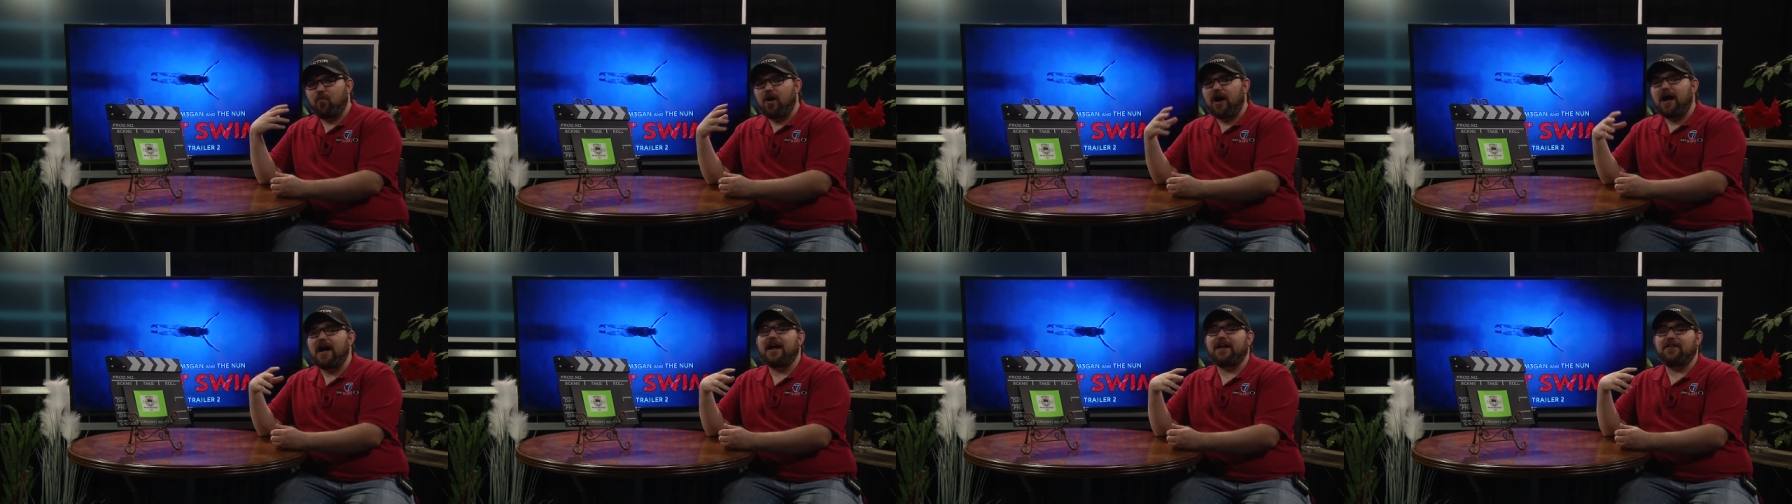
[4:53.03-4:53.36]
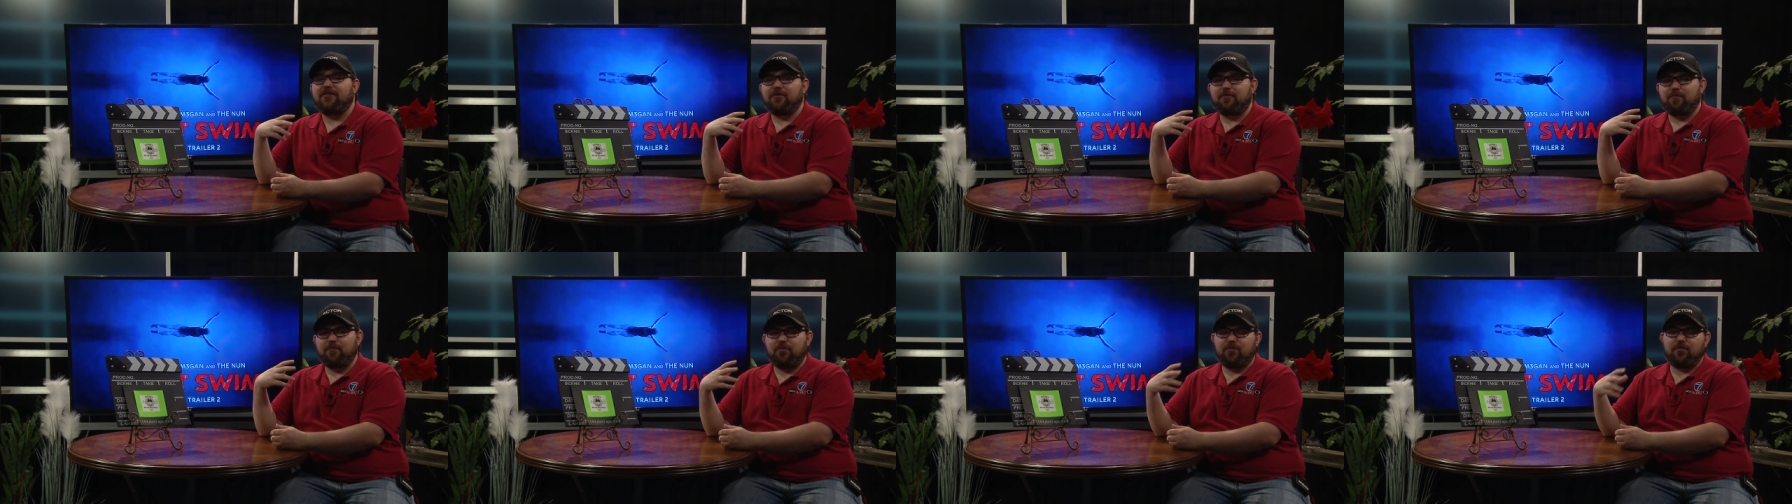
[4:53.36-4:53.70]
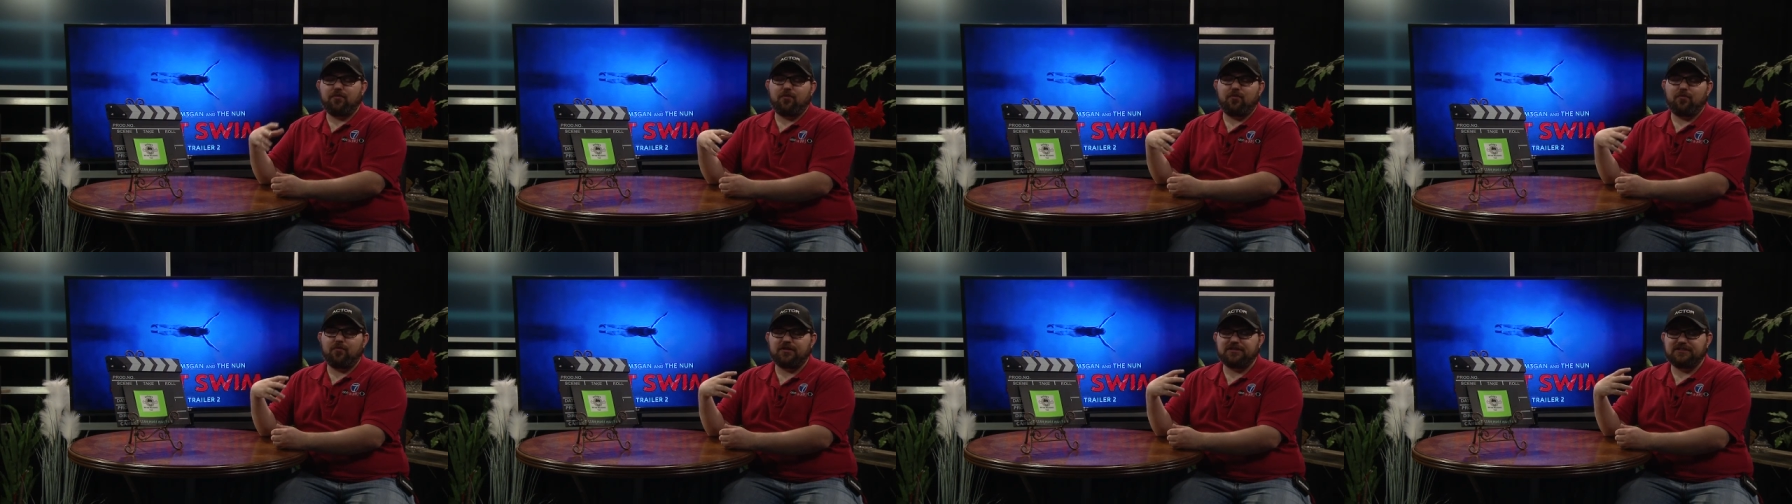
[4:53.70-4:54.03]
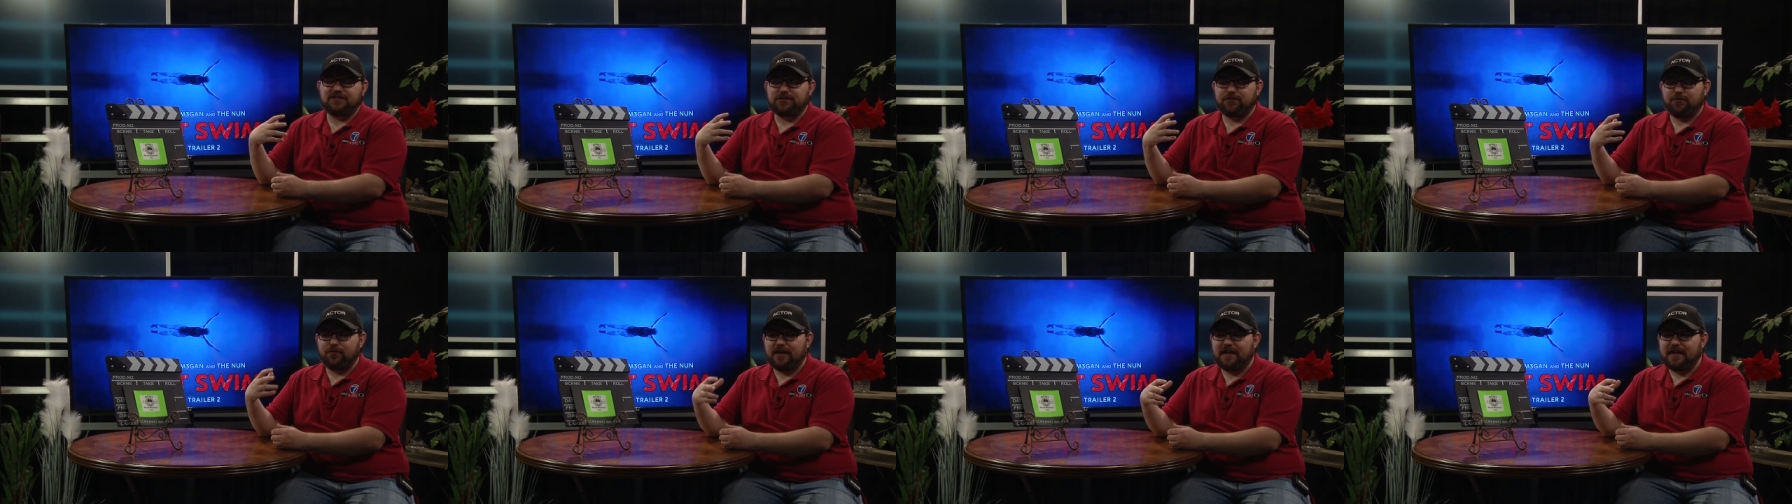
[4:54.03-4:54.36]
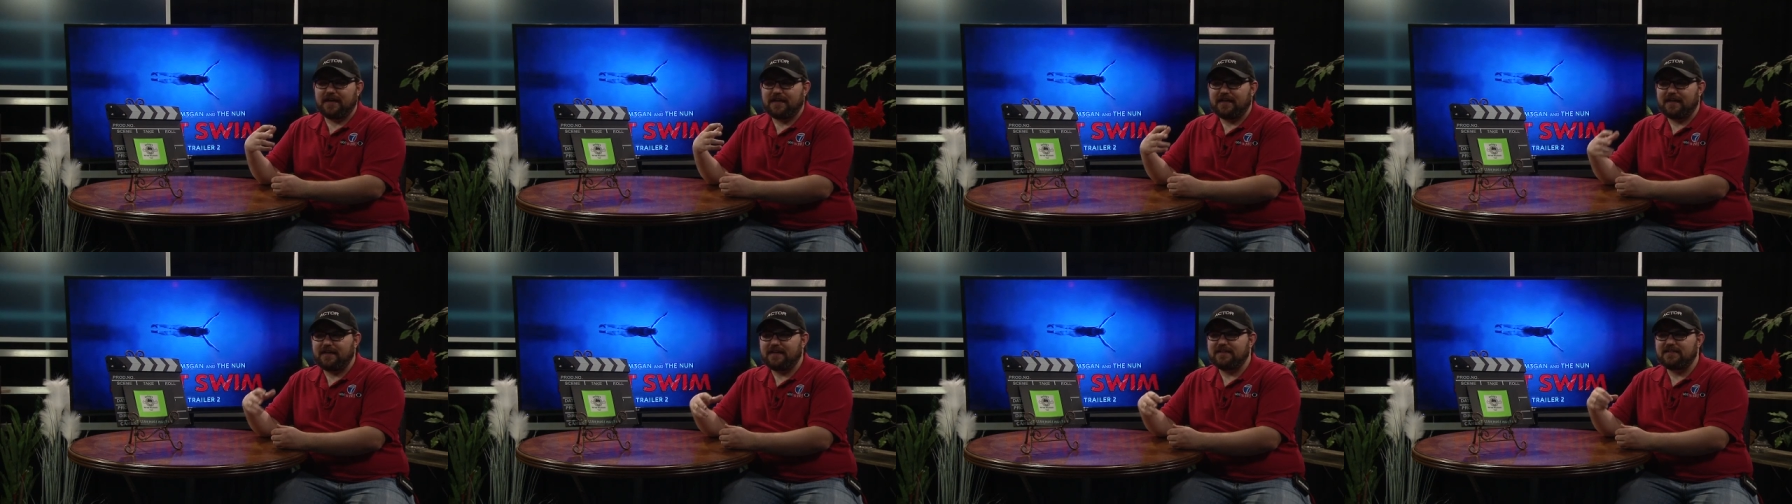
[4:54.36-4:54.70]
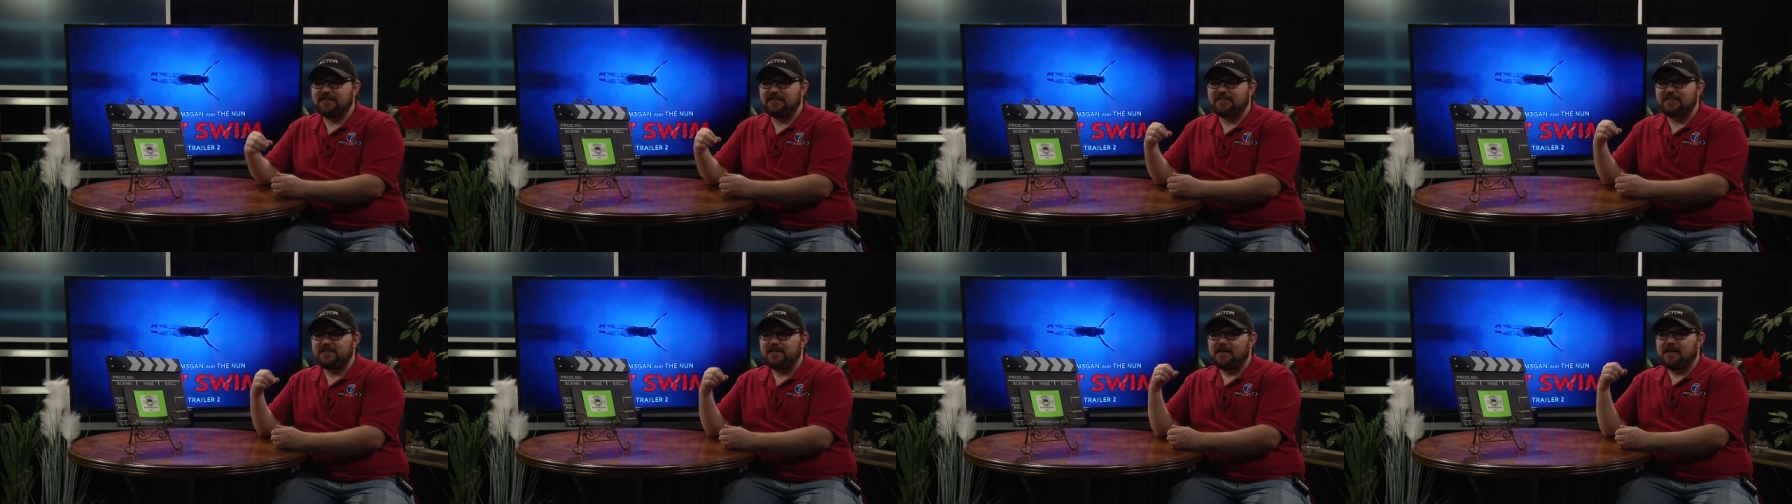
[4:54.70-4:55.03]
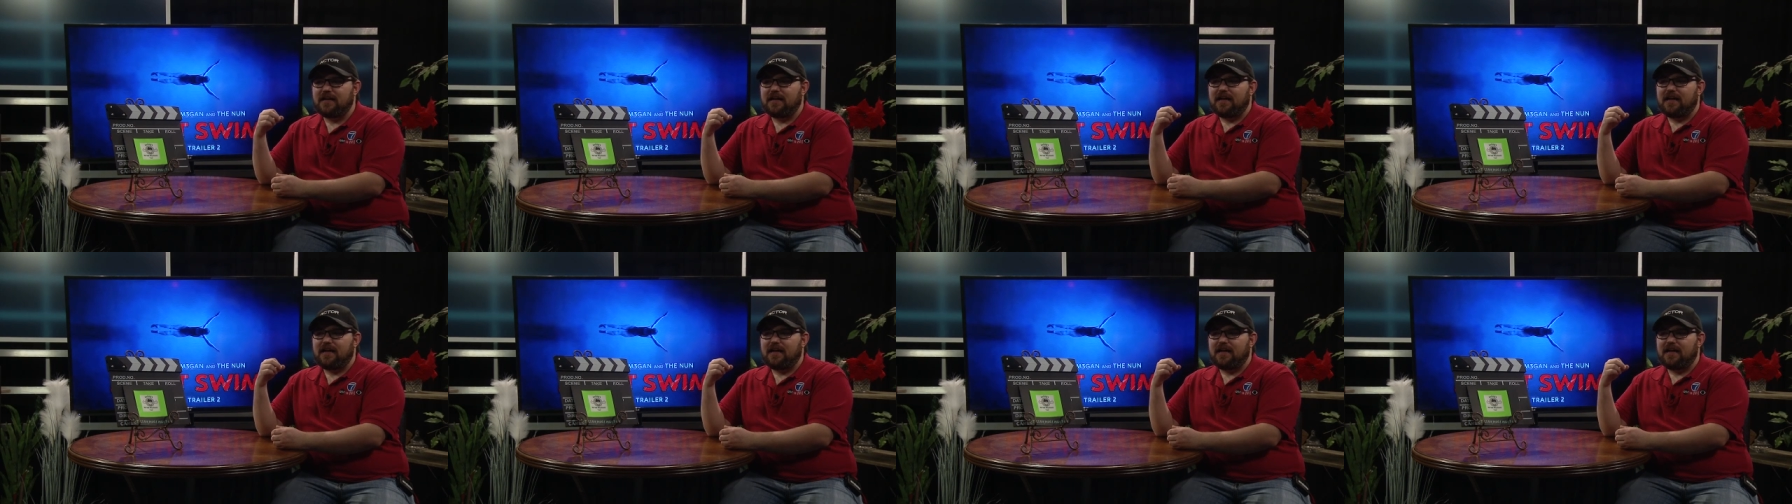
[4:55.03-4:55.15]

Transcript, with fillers: why the pool was the way it is